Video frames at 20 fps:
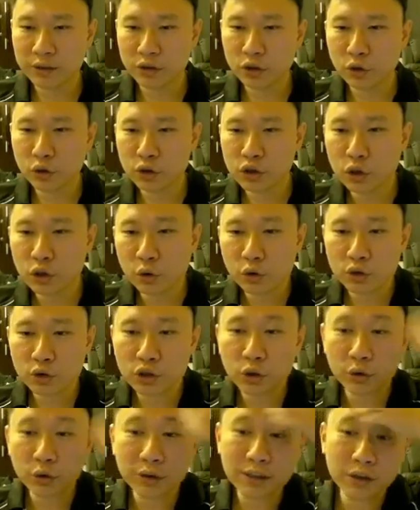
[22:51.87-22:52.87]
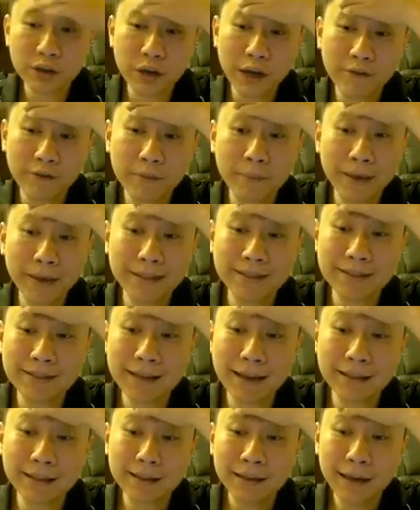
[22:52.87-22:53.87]
So soul crystal, you have a main
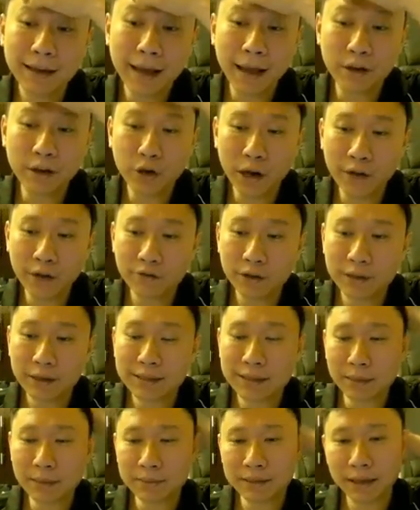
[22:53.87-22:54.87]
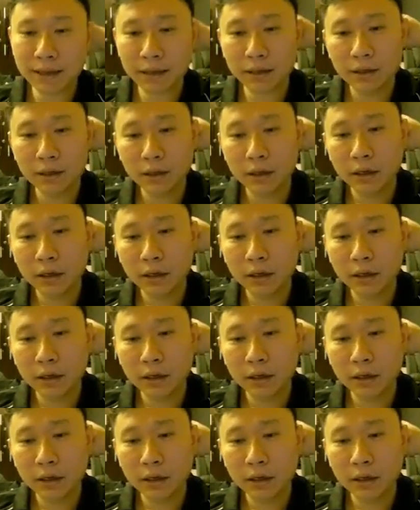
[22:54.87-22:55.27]
stat and you have a substat.